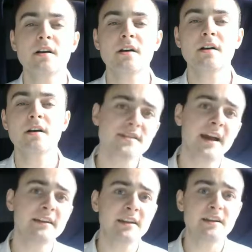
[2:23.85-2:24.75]
your
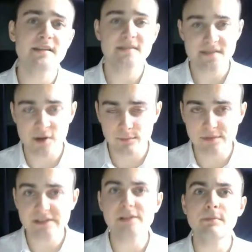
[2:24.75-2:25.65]
site is
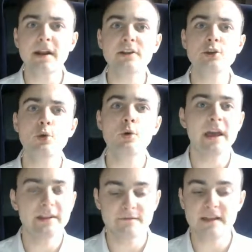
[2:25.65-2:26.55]
completely brand new,
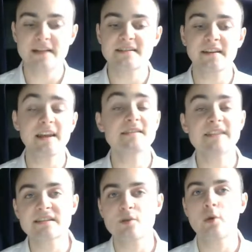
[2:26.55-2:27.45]
and if that's the case,
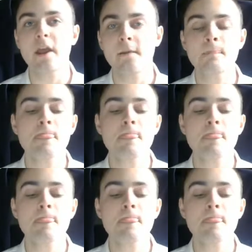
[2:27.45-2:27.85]
that's okay.